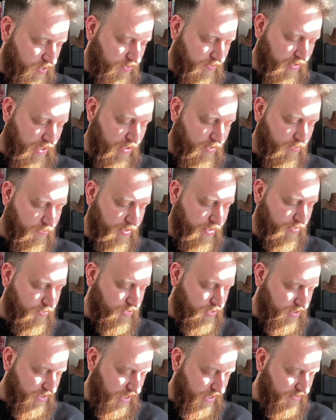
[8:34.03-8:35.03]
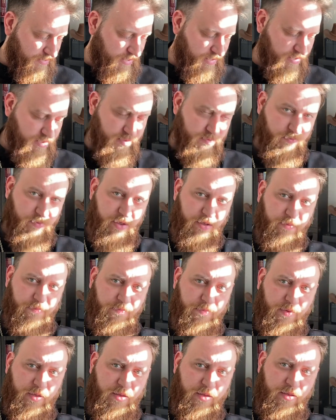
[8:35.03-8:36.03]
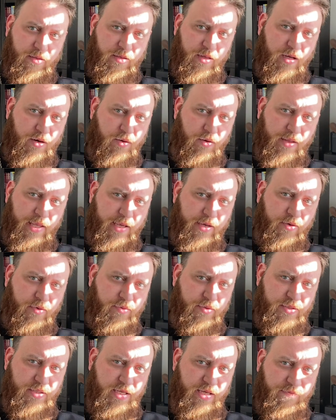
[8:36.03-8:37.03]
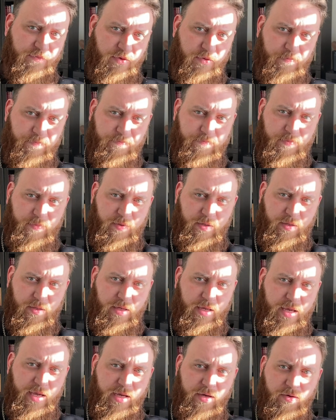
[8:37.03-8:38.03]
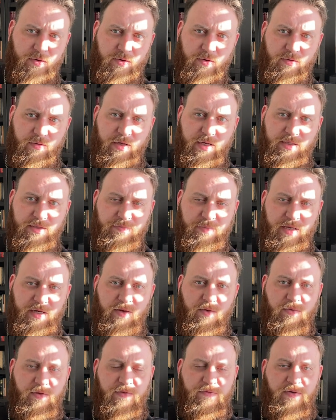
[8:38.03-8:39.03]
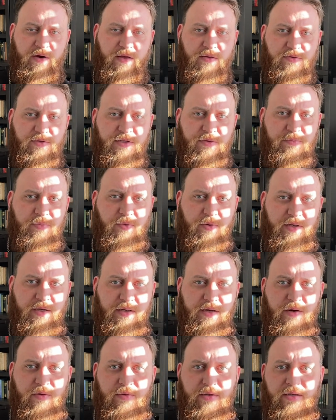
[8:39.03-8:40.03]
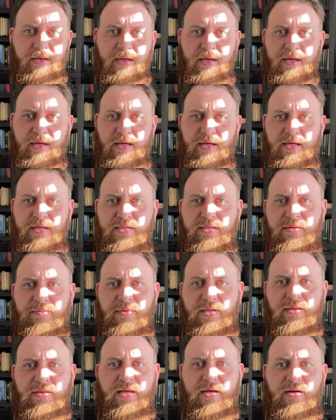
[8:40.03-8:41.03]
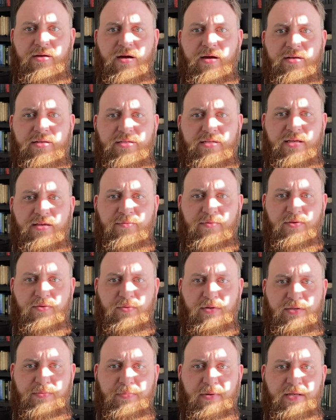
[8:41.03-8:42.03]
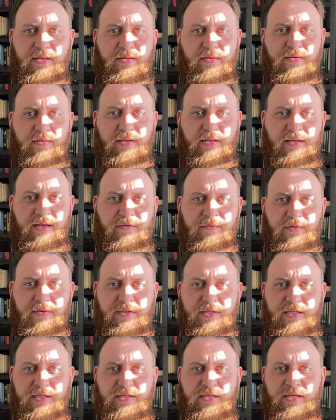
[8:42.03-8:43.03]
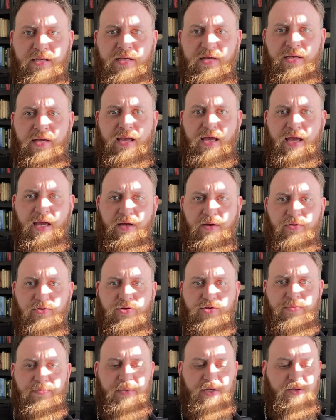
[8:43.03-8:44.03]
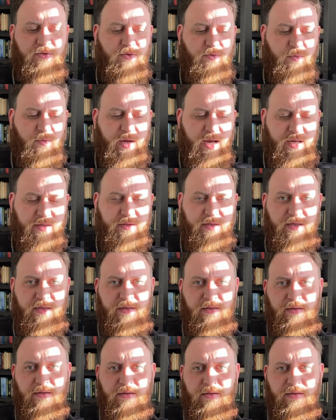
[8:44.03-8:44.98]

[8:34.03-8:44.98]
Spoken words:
How do we understand this? Well, not all anger is evil. Anger, as many Holy Fathers have pointed out, is something that God has given to us. But the difference is, anger should be directed